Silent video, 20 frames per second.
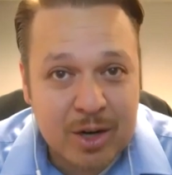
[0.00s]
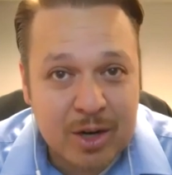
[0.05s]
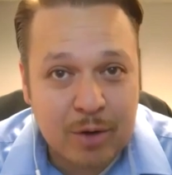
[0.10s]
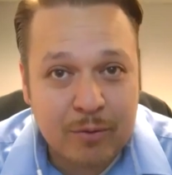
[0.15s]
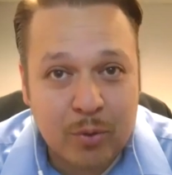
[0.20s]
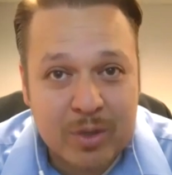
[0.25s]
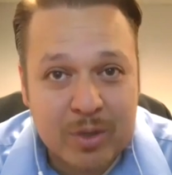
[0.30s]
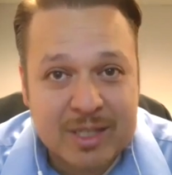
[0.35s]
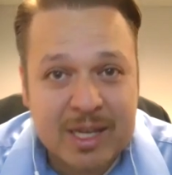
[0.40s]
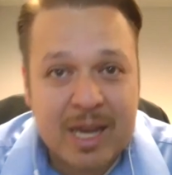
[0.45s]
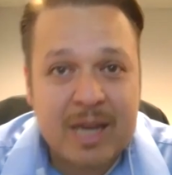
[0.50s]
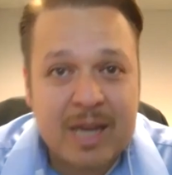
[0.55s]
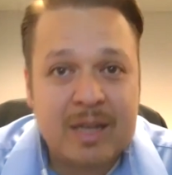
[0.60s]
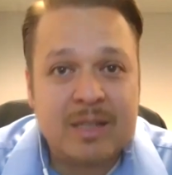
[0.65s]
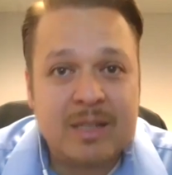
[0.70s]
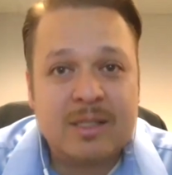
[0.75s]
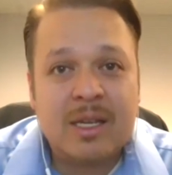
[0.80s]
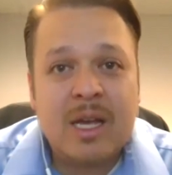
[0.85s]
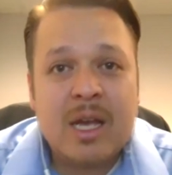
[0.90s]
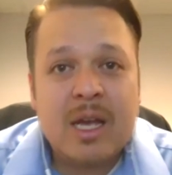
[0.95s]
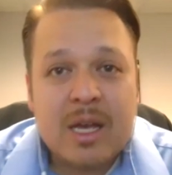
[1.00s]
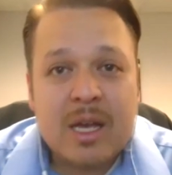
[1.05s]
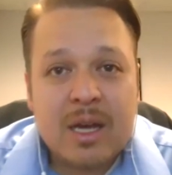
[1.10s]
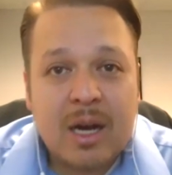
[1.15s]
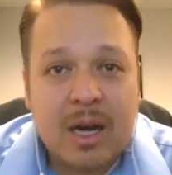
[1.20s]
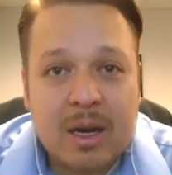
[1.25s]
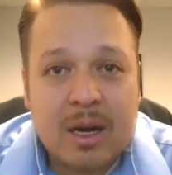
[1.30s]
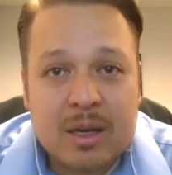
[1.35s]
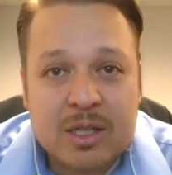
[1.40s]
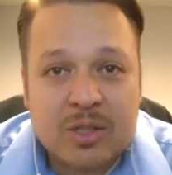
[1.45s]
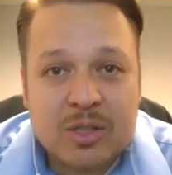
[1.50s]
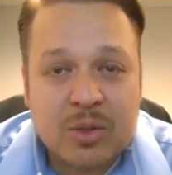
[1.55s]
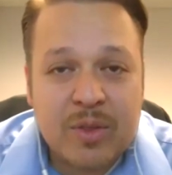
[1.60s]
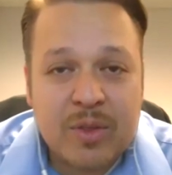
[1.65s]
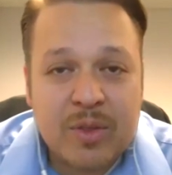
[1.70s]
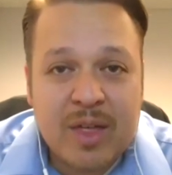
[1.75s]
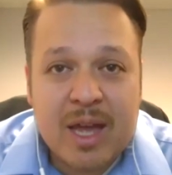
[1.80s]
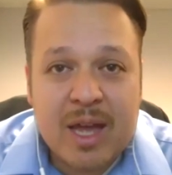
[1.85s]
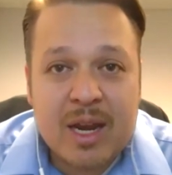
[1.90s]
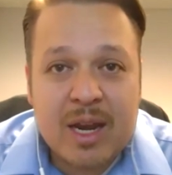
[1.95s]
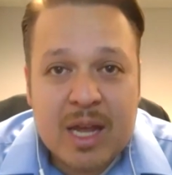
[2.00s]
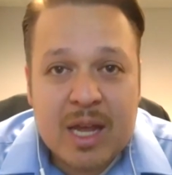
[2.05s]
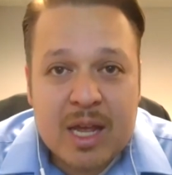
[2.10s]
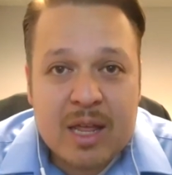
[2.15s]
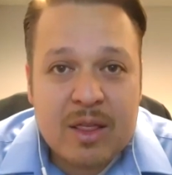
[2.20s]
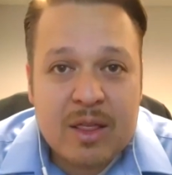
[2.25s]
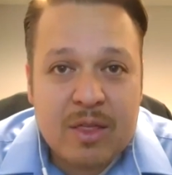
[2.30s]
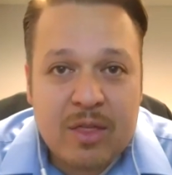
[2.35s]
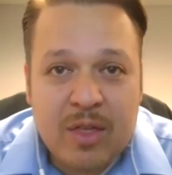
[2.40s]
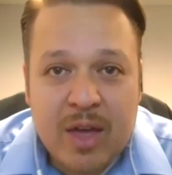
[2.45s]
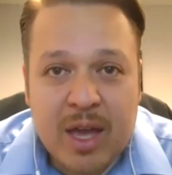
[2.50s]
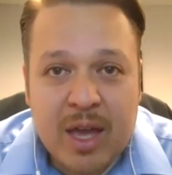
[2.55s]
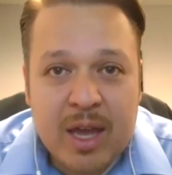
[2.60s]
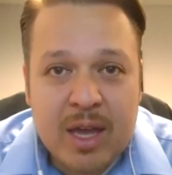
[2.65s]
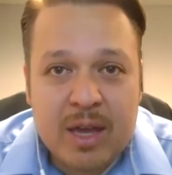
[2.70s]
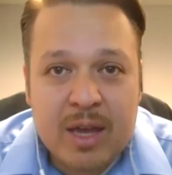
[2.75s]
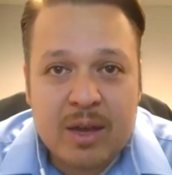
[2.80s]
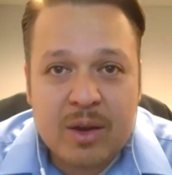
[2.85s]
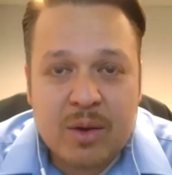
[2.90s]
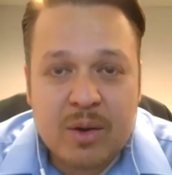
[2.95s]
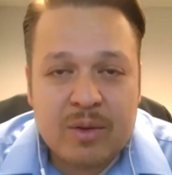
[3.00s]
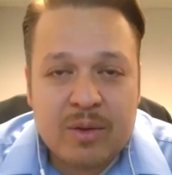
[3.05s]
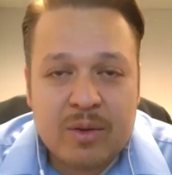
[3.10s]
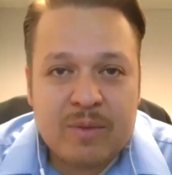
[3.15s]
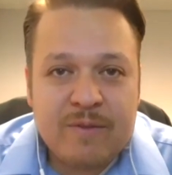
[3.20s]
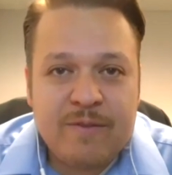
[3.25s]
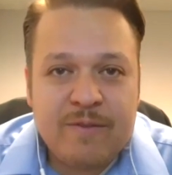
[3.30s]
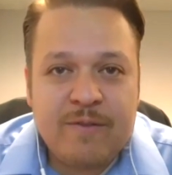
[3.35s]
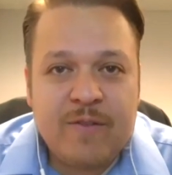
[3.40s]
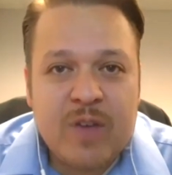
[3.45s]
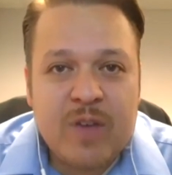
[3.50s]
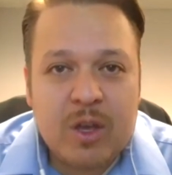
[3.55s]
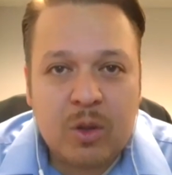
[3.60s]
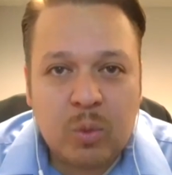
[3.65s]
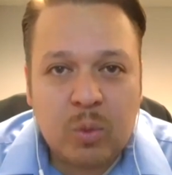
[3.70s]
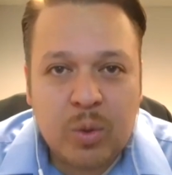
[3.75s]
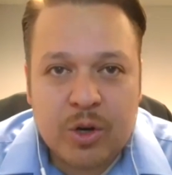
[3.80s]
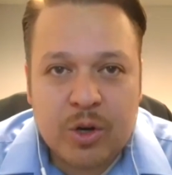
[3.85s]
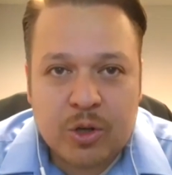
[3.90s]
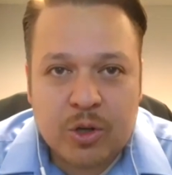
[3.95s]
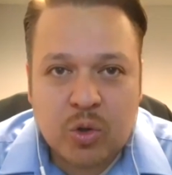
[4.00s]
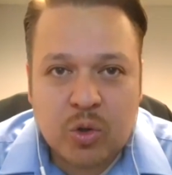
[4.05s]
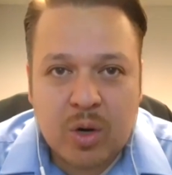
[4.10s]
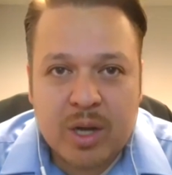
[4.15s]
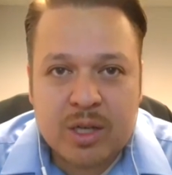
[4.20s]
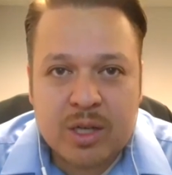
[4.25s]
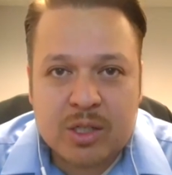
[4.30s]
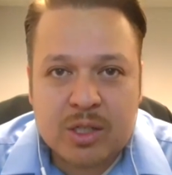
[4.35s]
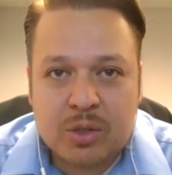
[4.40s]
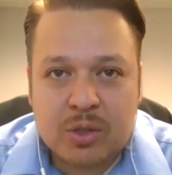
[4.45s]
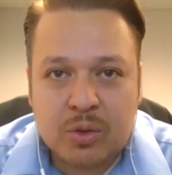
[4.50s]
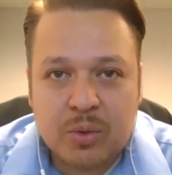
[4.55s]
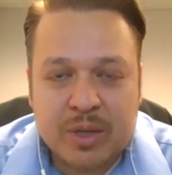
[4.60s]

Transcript: Your voice cadence, uh, so that they feel what you're trying to